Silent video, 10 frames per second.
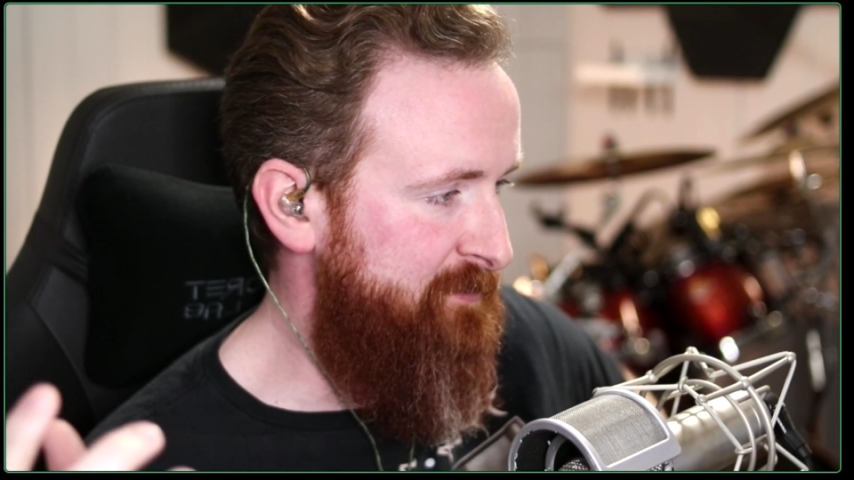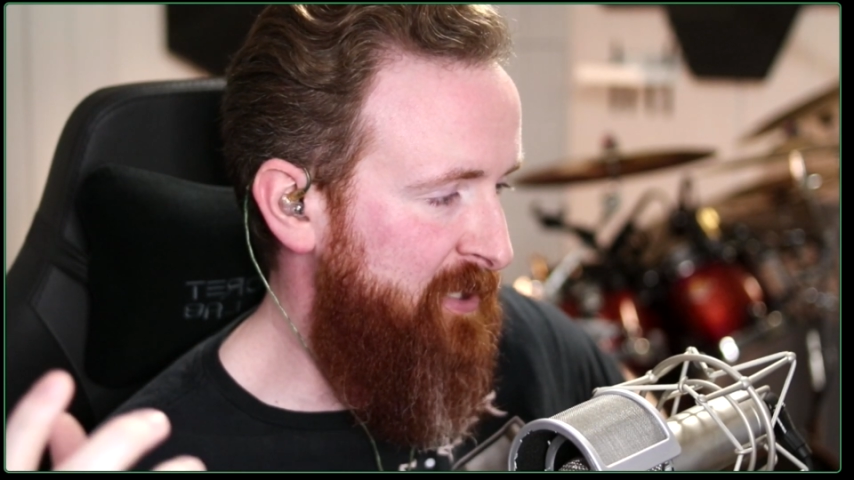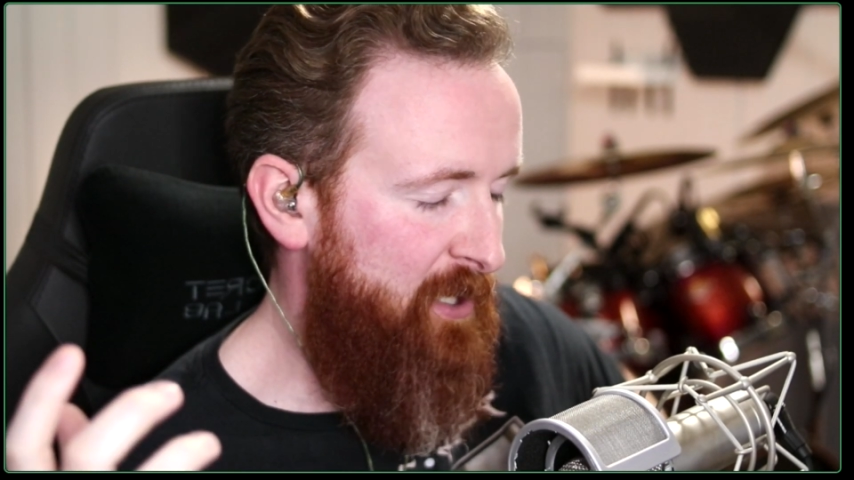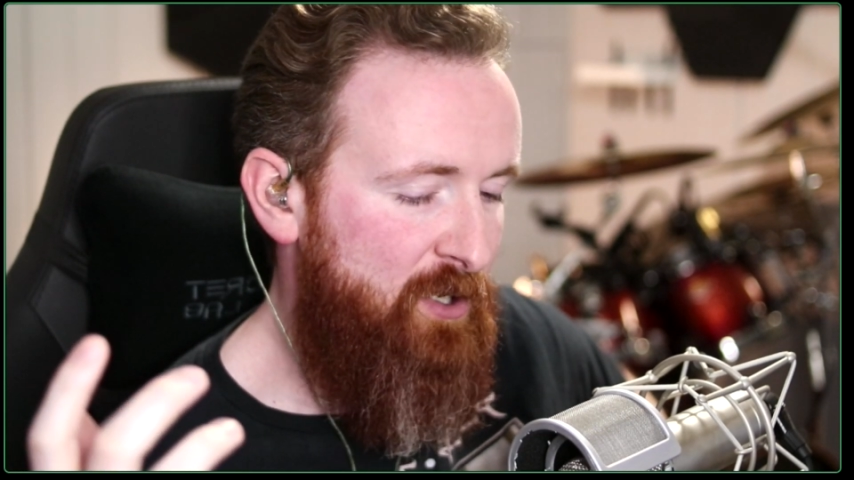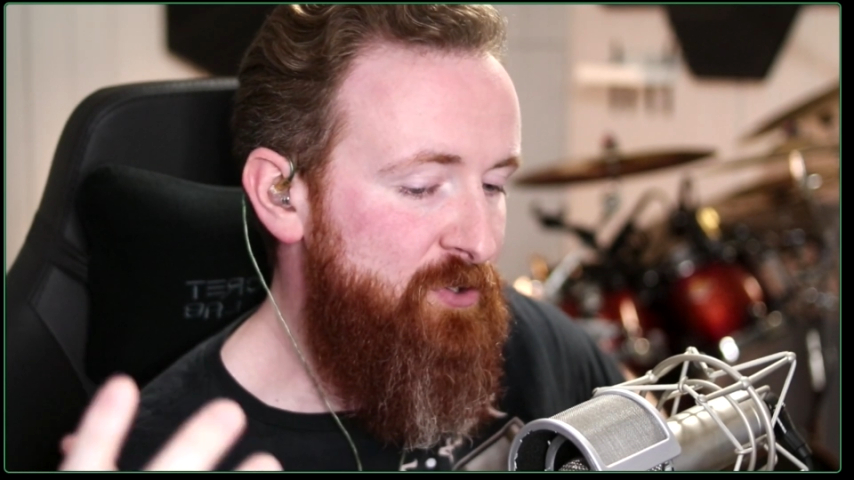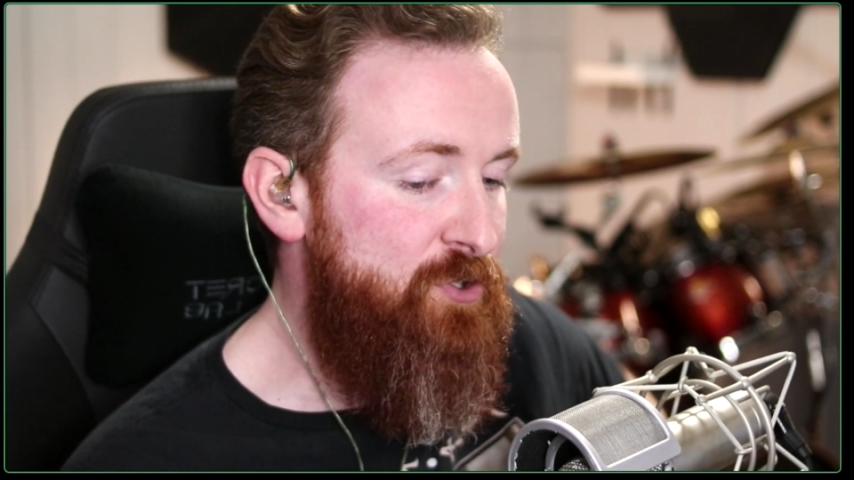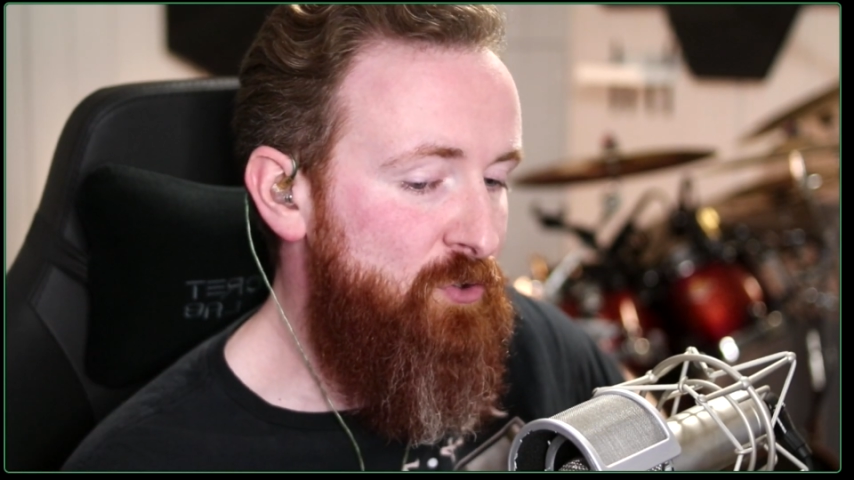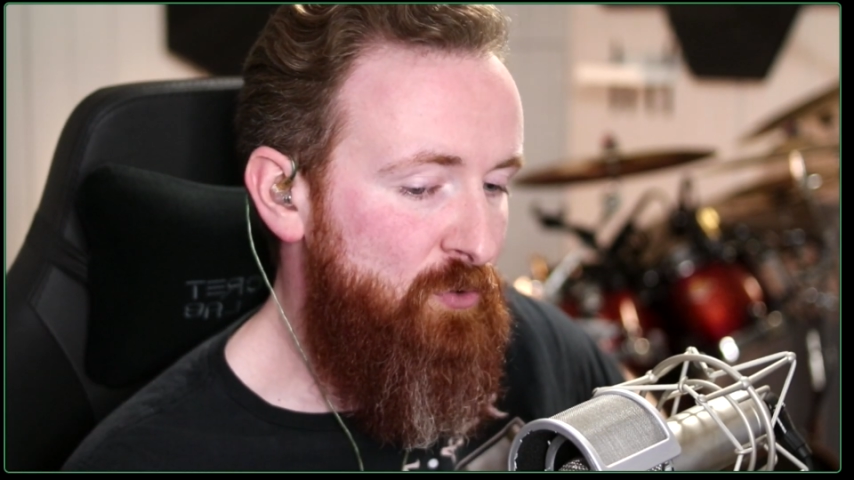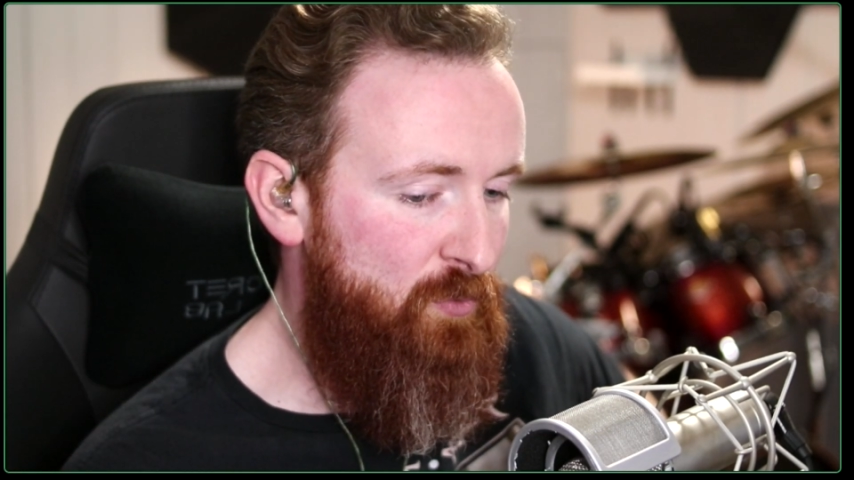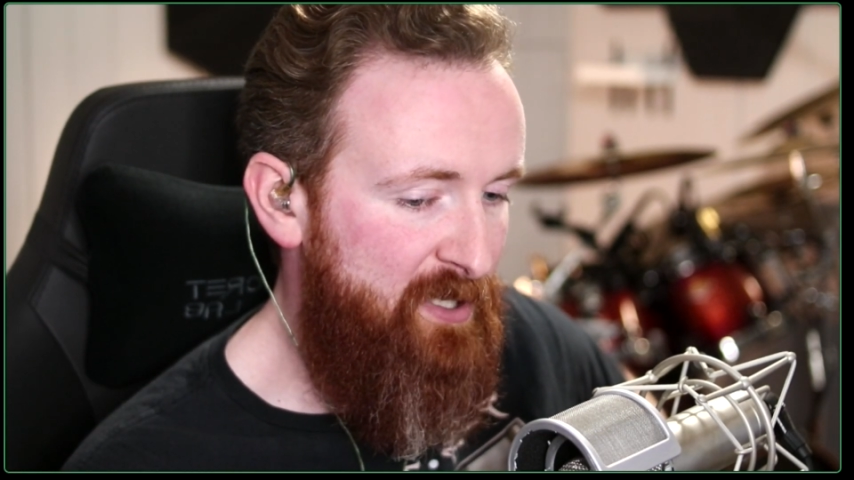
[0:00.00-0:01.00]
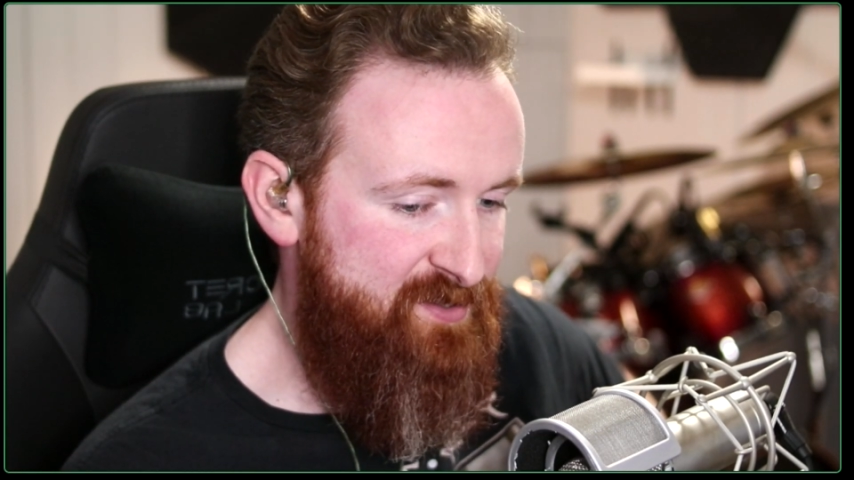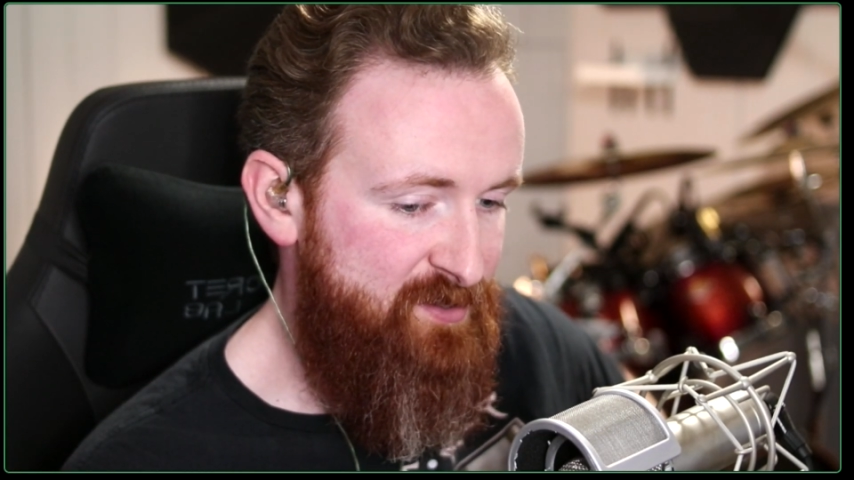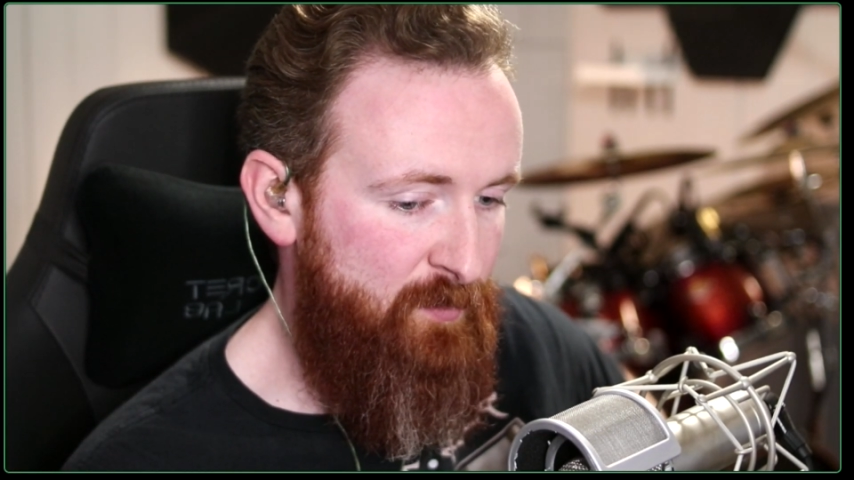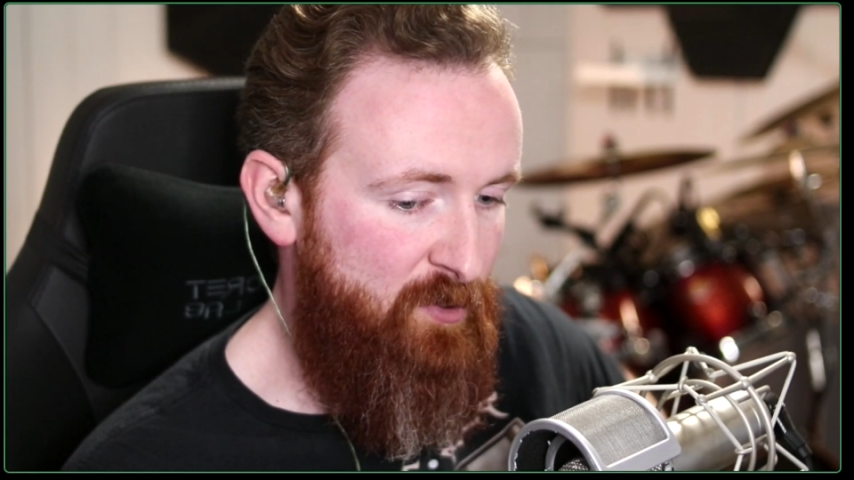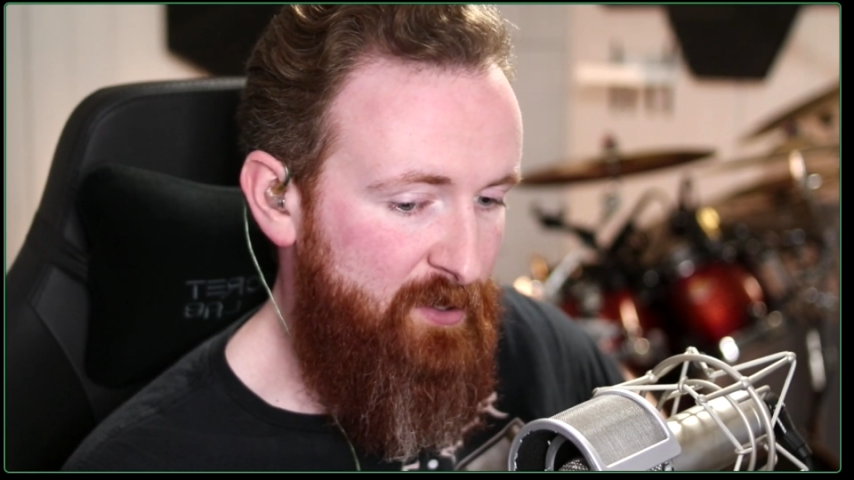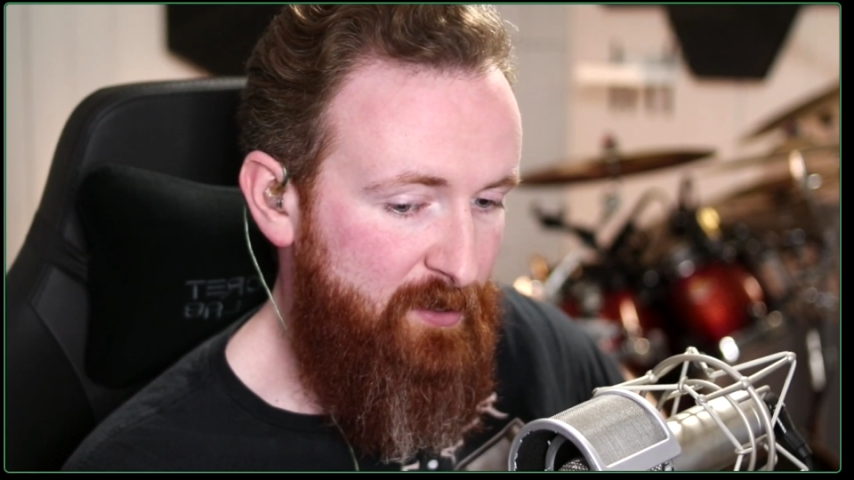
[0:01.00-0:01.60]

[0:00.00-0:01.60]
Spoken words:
like on you as someone,